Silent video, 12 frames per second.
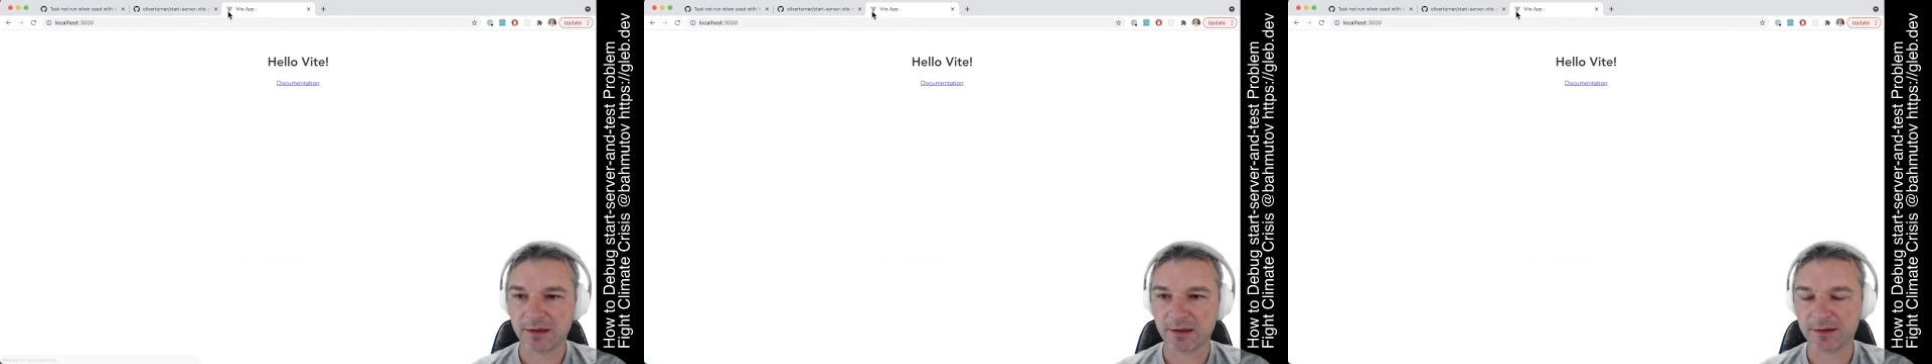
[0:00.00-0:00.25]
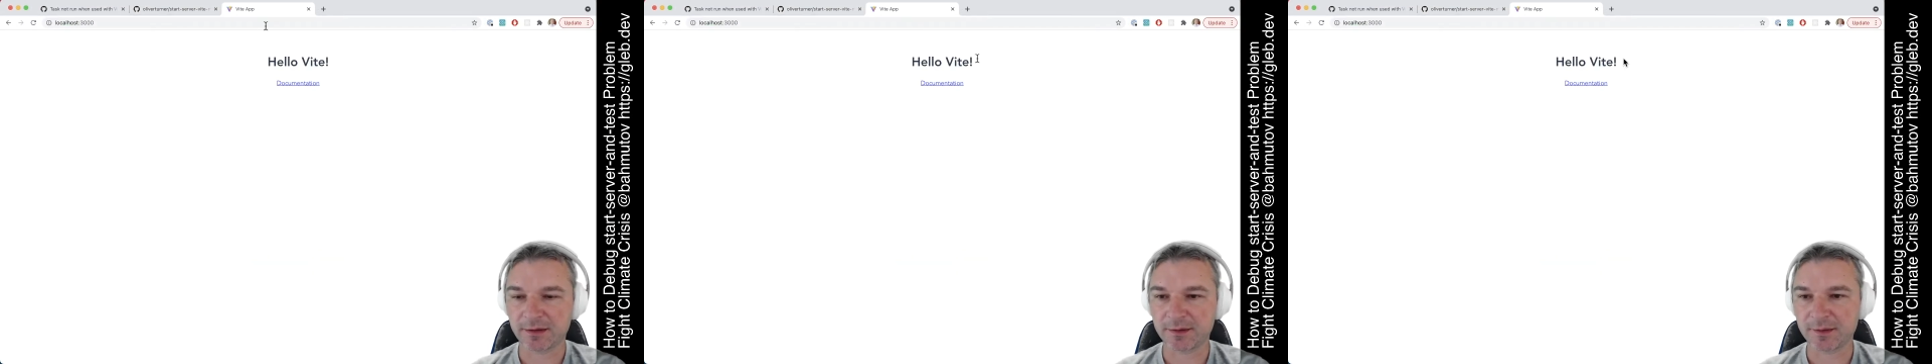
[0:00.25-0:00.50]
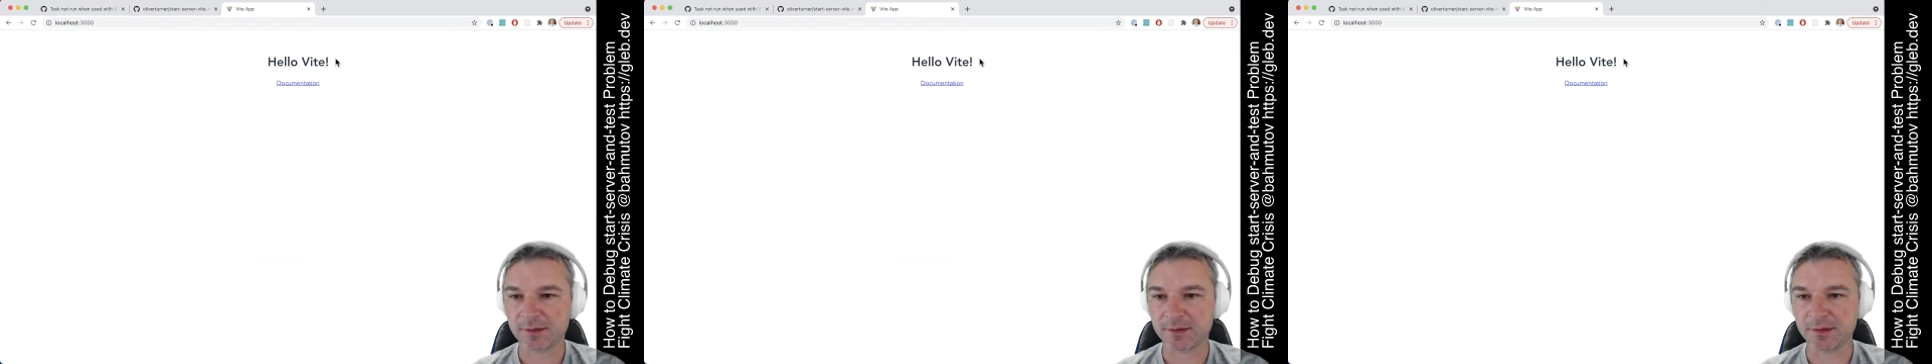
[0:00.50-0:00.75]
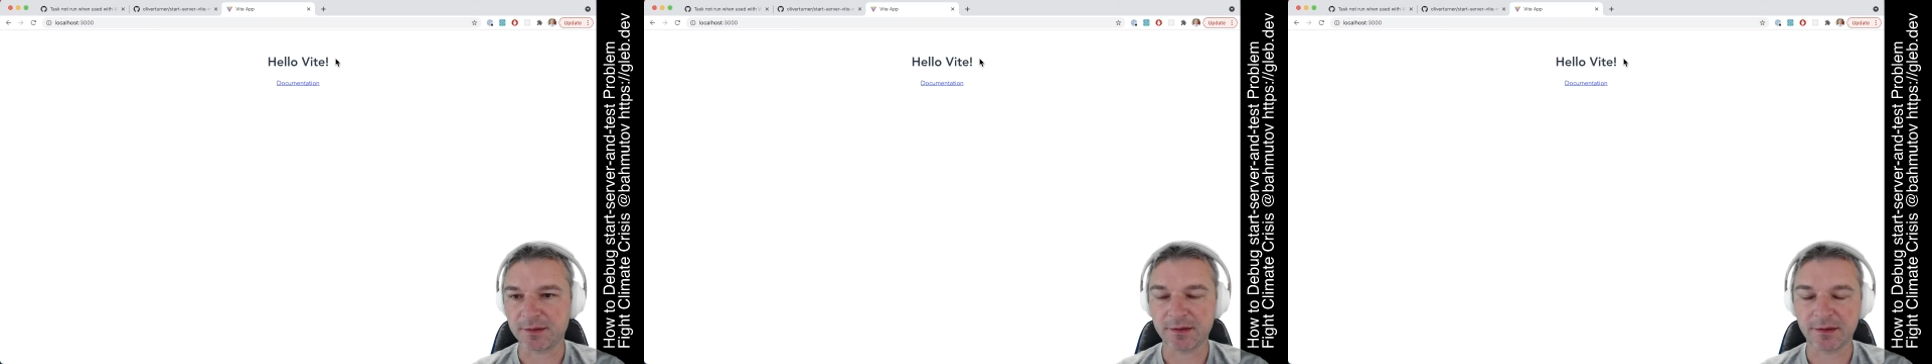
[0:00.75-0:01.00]
I can
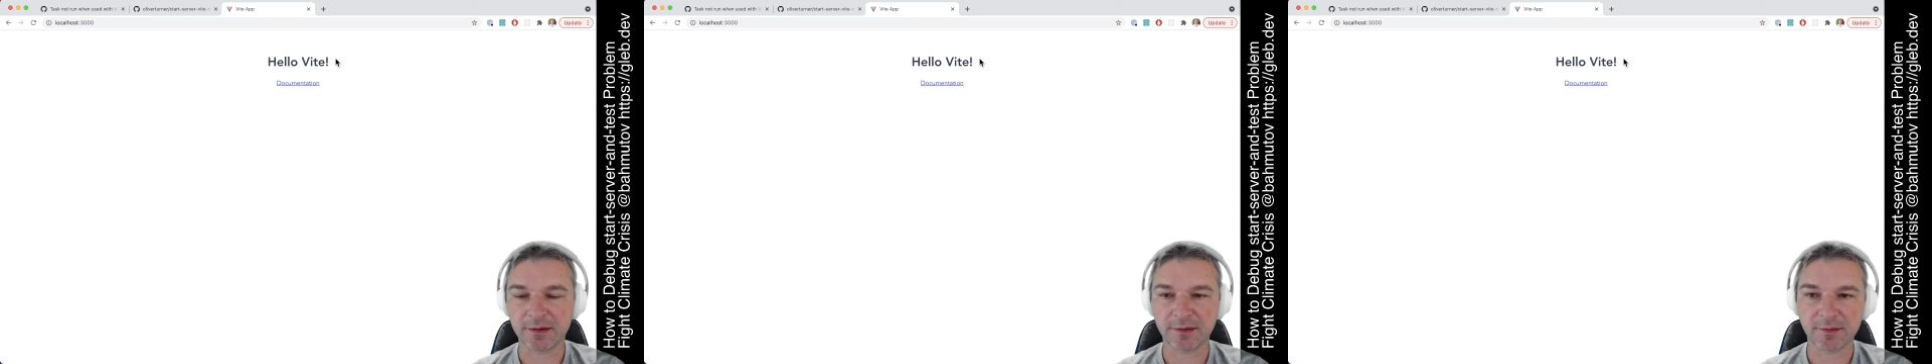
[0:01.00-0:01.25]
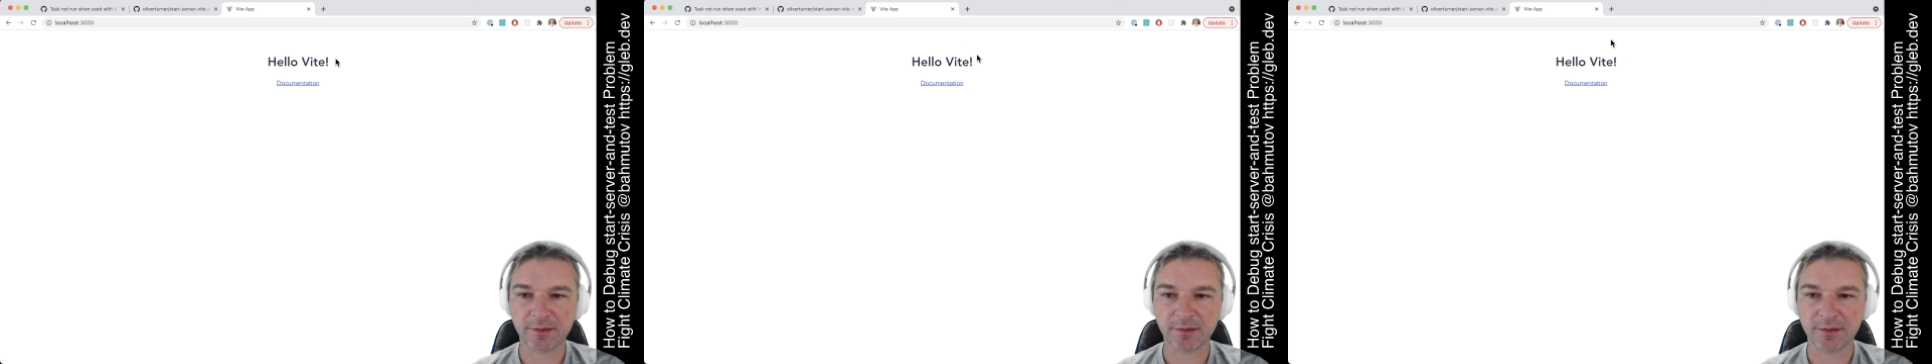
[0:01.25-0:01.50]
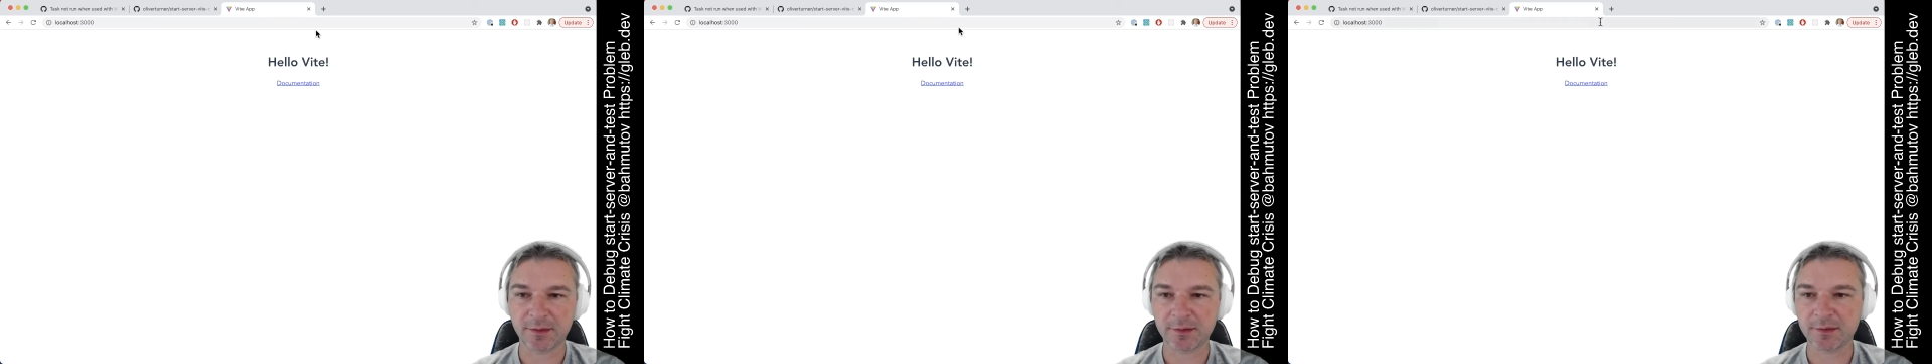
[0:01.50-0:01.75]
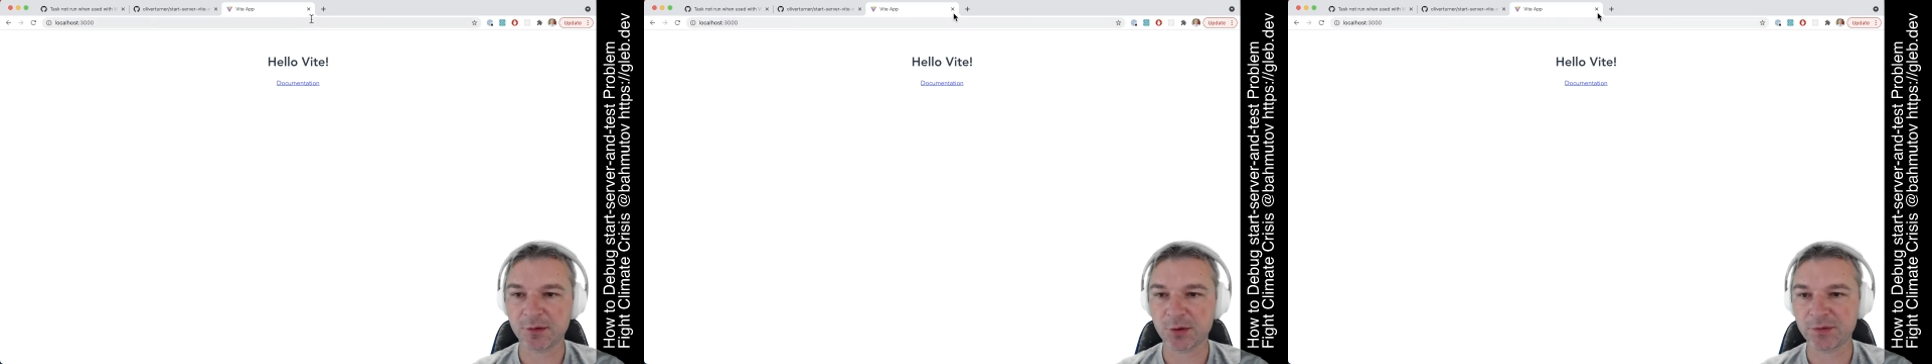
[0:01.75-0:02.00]
see it is
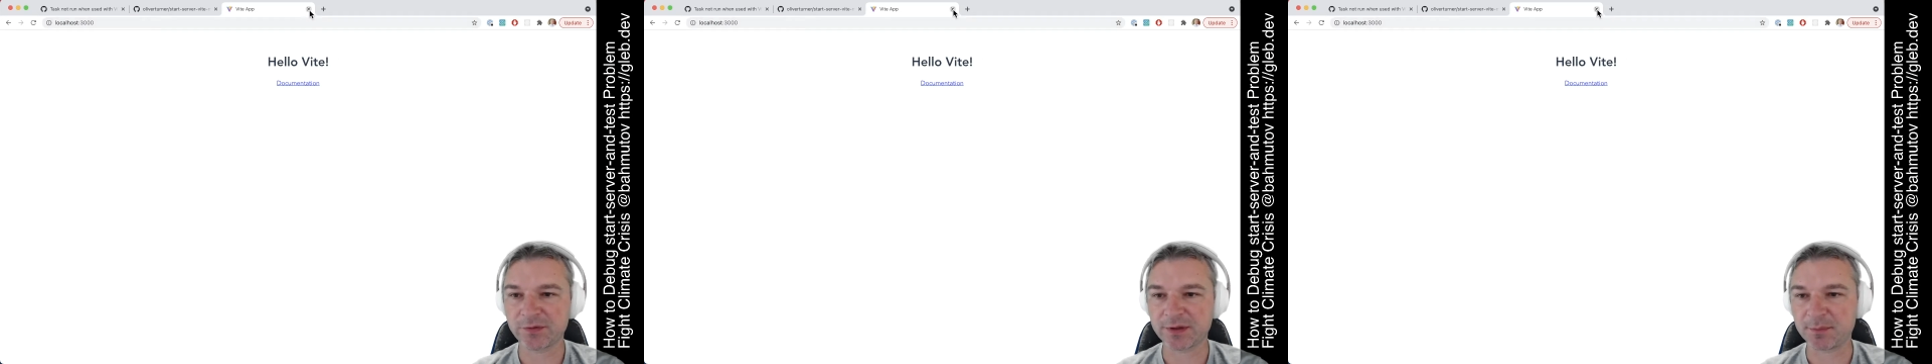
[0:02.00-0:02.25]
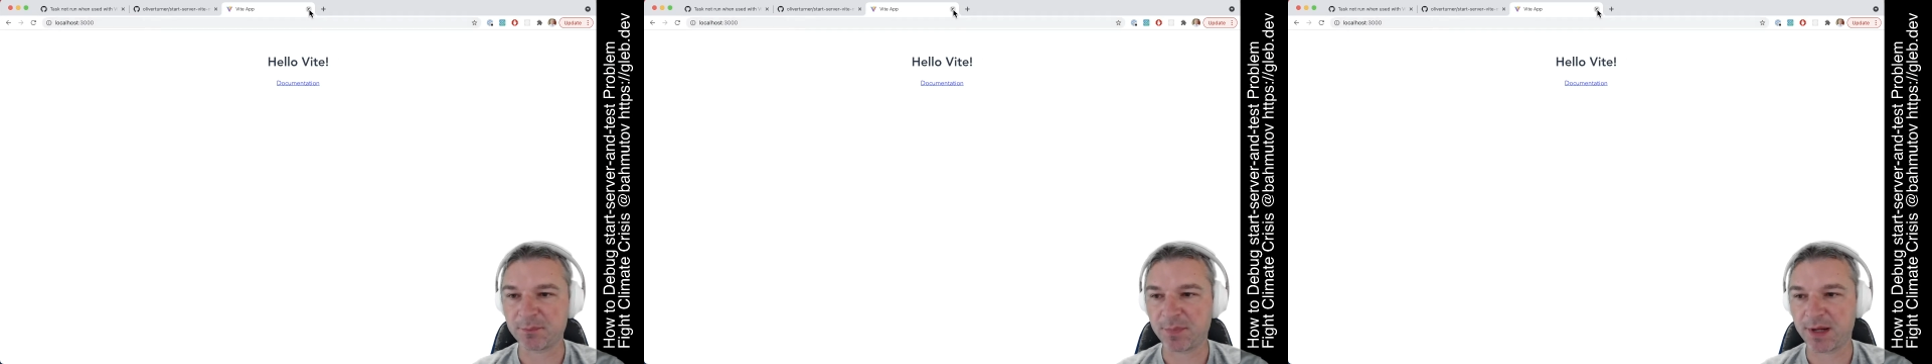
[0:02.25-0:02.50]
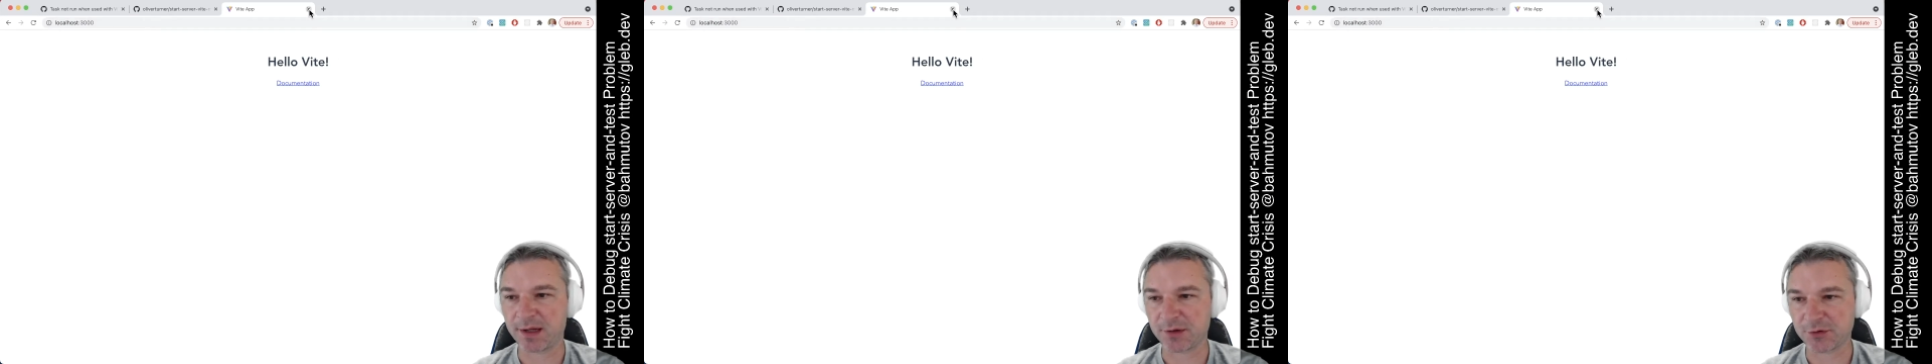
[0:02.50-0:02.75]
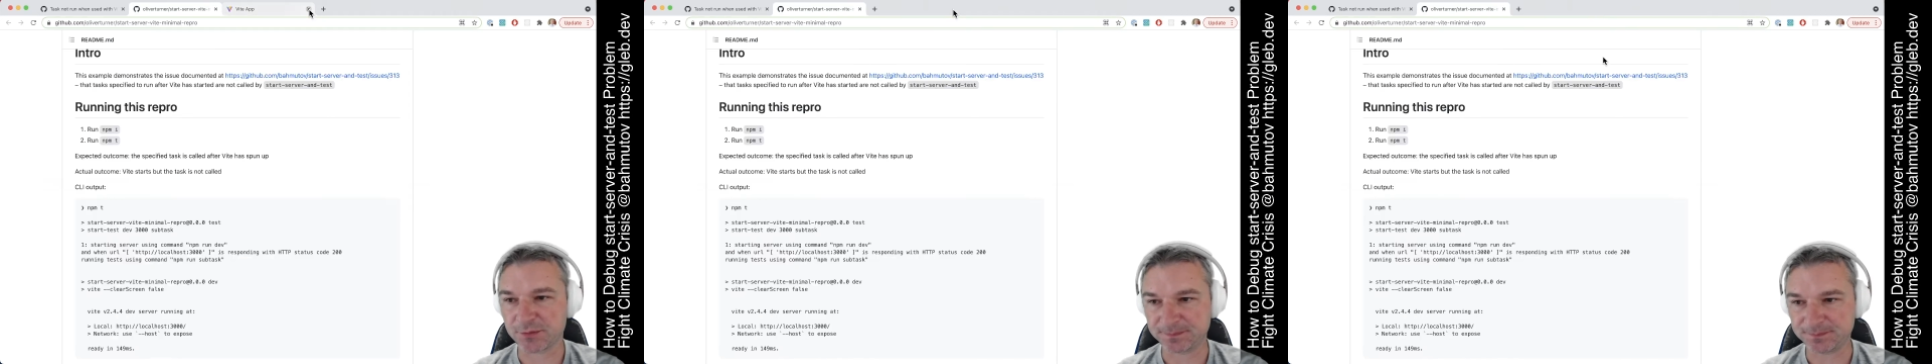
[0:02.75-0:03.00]
serving a
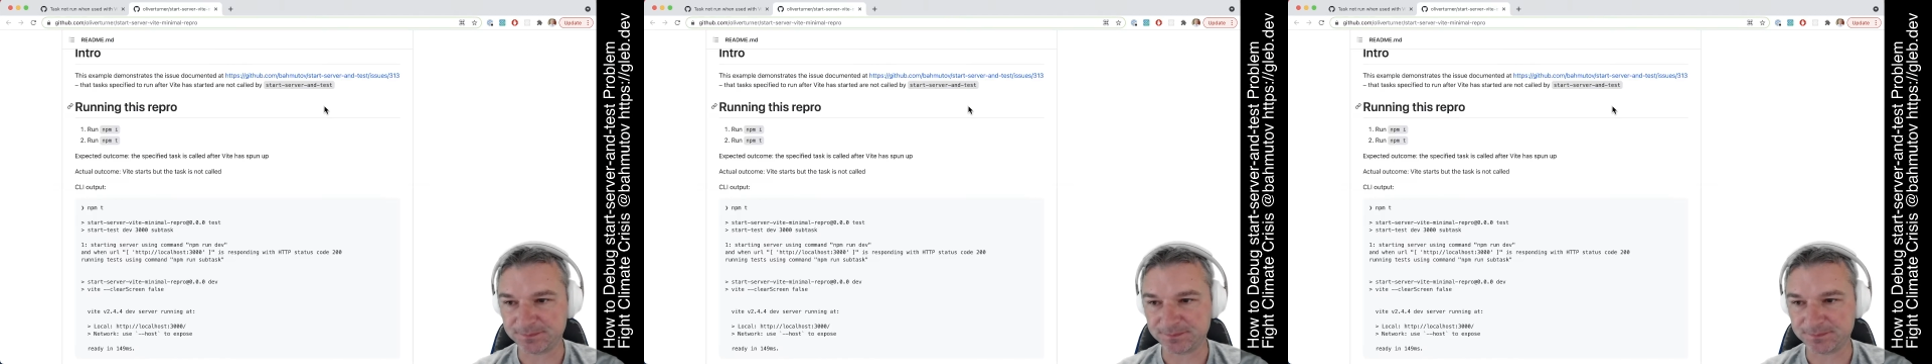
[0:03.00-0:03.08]
page.